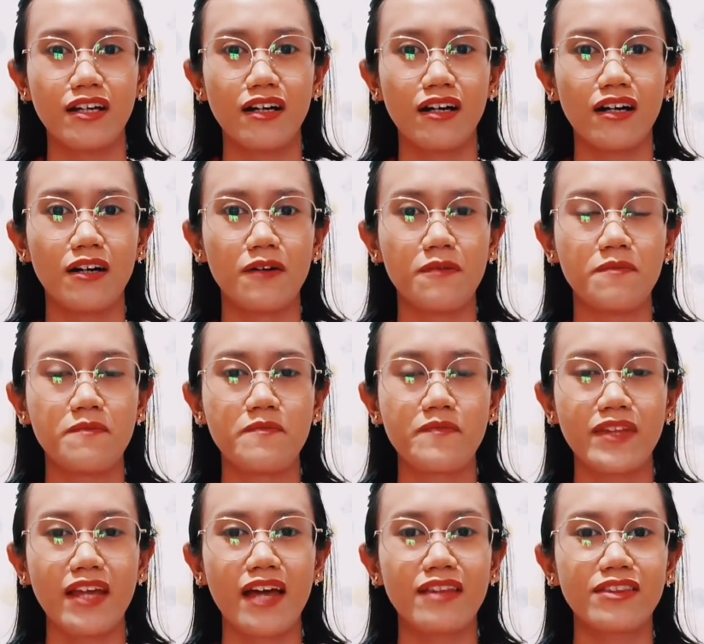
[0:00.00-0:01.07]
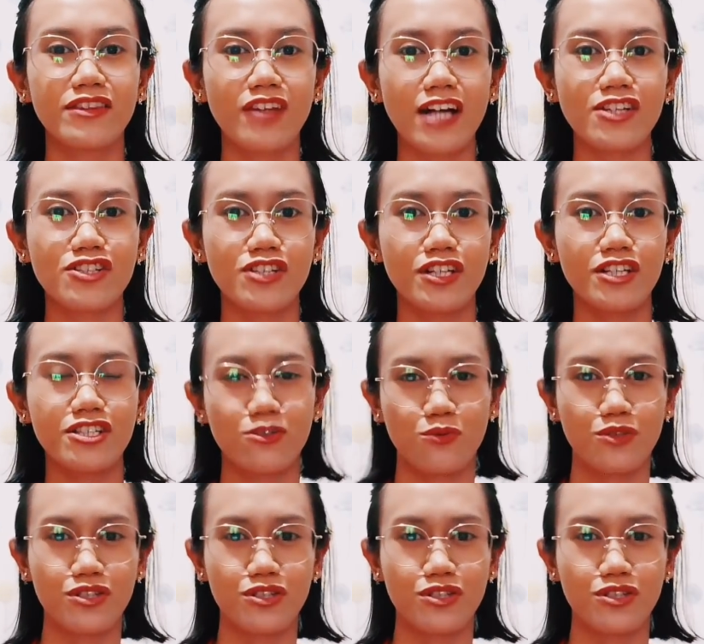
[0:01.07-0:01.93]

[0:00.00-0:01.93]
And not just